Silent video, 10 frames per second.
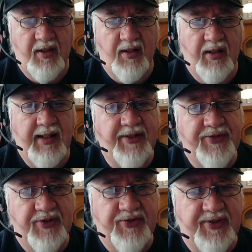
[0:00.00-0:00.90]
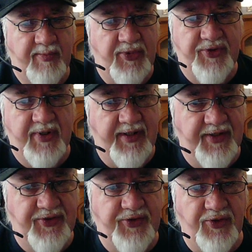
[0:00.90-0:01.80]
let us demonstrate
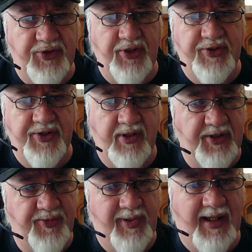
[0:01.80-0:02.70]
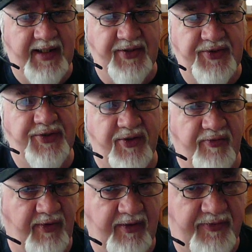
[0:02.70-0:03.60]
this dungeon to you. It's players
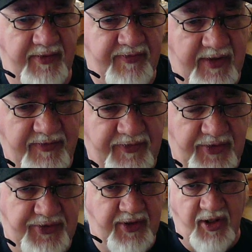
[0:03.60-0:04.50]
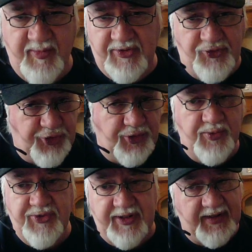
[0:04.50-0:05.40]
discovering it for the very first time and
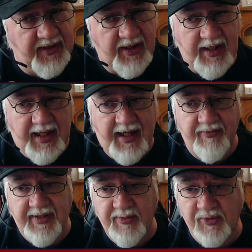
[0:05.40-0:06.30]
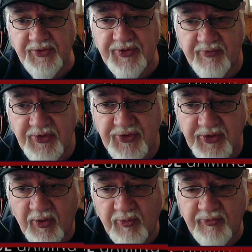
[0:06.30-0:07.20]
choosing how they want to
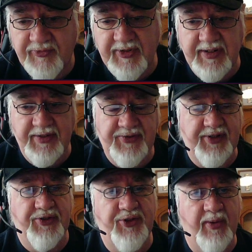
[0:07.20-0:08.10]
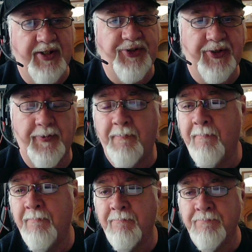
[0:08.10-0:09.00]
resolve the situation.
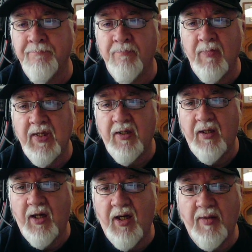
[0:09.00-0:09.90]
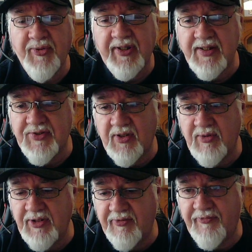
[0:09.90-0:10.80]
But that is
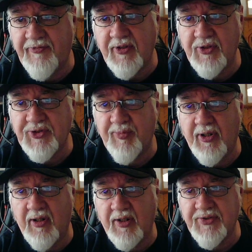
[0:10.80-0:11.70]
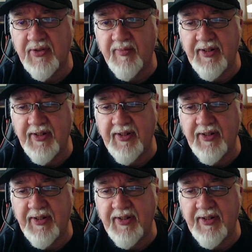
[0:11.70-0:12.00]
only the first part. I mean,